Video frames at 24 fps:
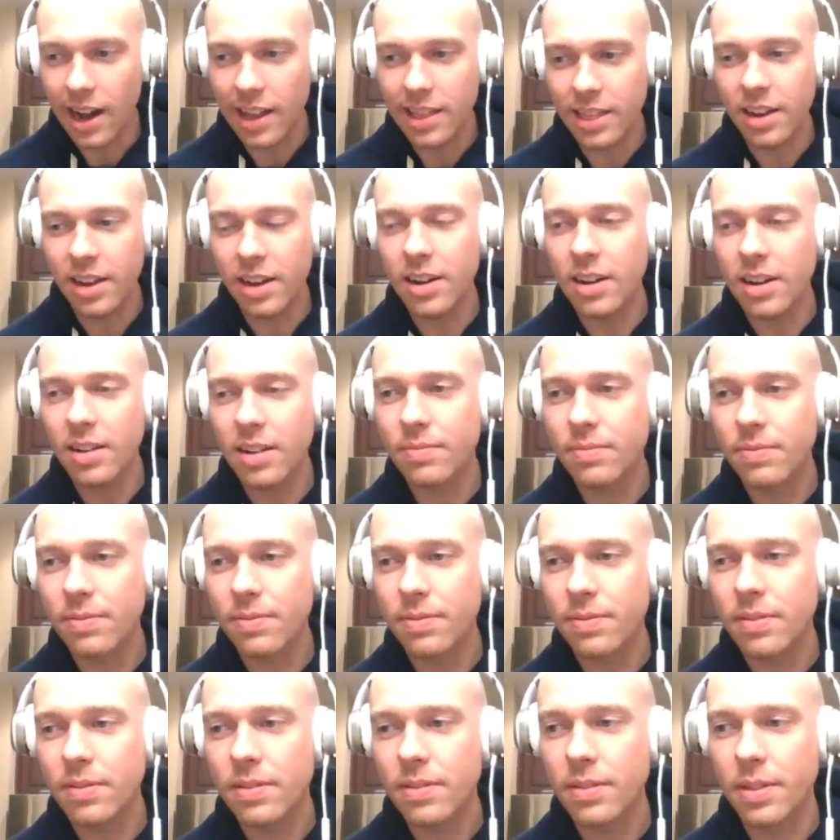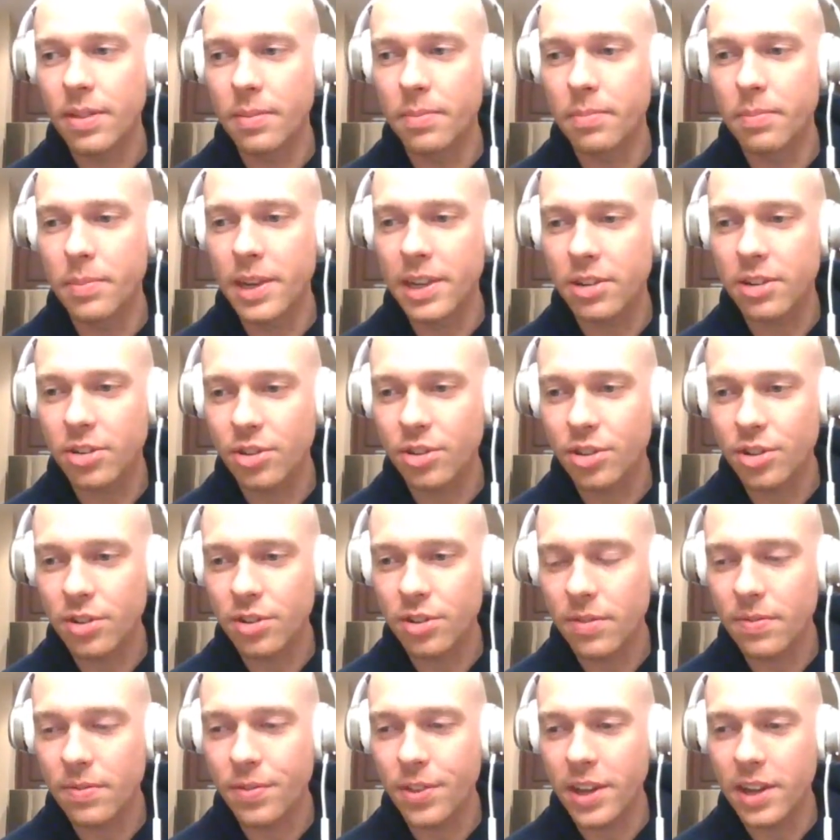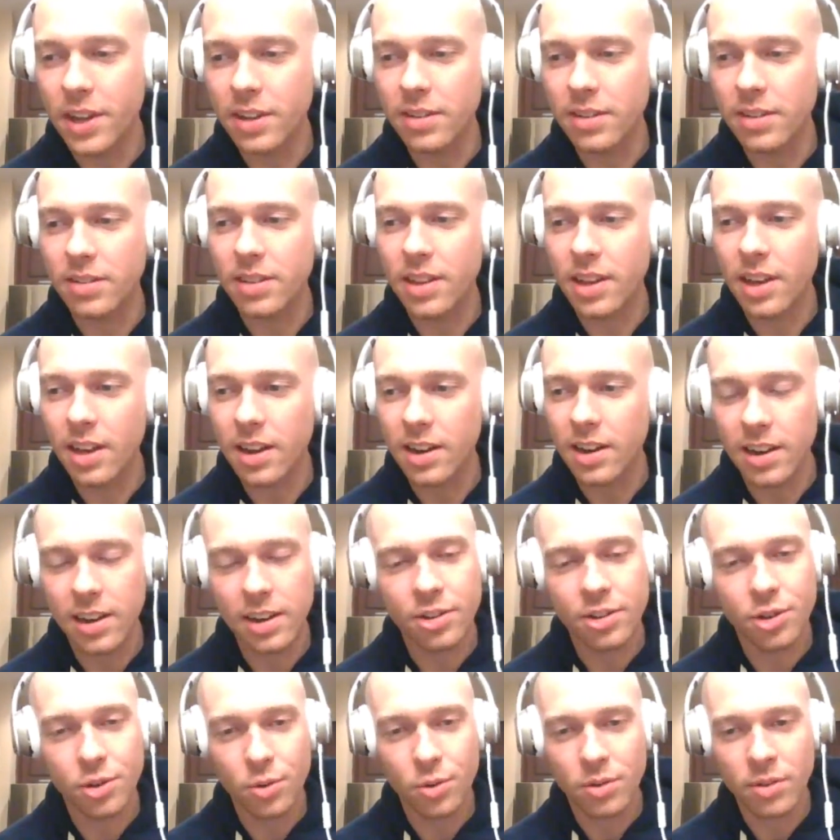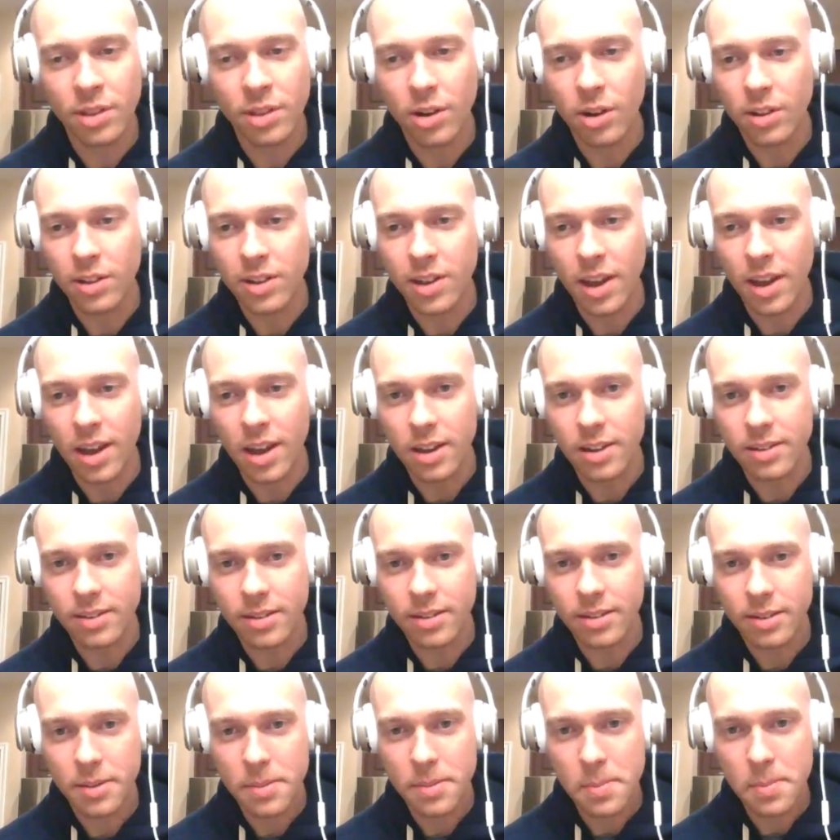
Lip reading: love the mixture of things that Jordan Lawley has.